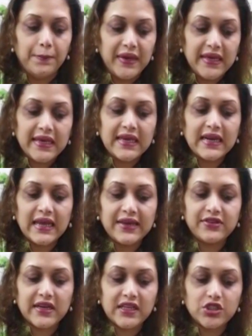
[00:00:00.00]
Making
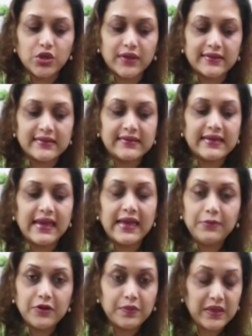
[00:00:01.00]
lifestyle choices
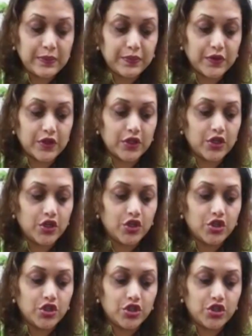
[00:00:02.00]
helps people
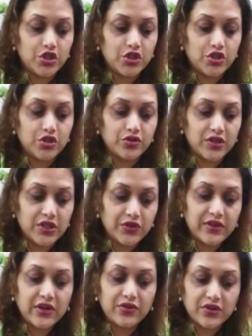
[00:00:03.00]
to
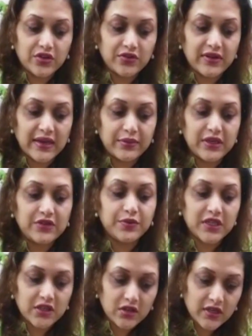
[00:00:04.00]
reduce their risk of diabetes,
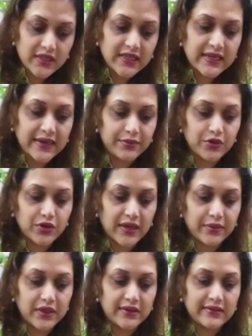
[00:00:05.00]
particularly type 2
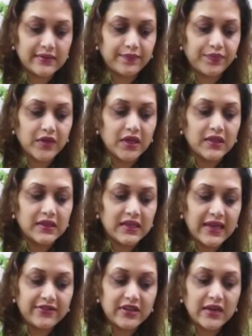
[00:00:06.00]
diabetes. The
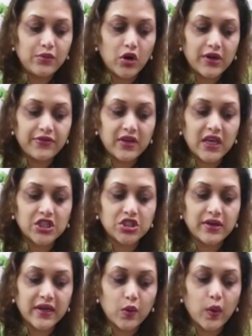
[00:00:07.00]
lifestyle
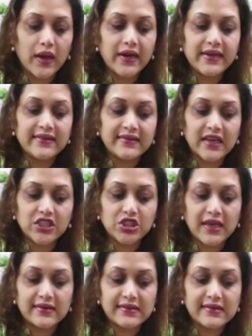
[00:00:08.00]
modification required in
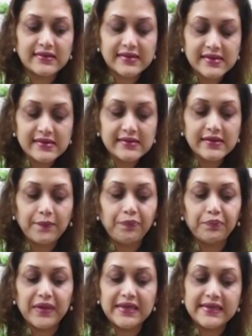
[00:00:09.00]
such cases is
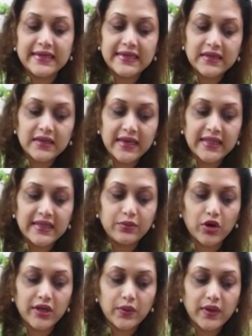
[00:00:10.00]
maintaining a healthy
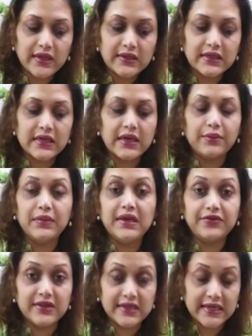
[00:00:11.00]
body weight,
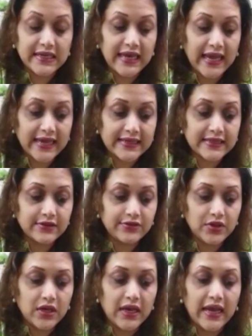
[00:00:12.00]
being physically active,
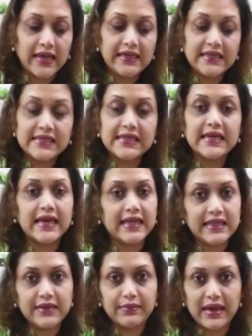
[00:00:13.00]
and eating
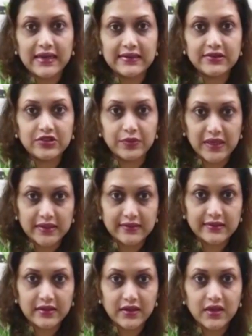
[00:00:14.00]
healthy balanced
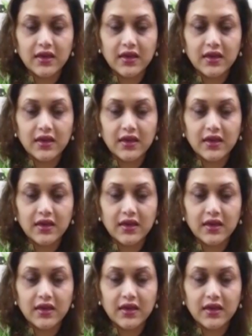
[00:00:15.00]
meals.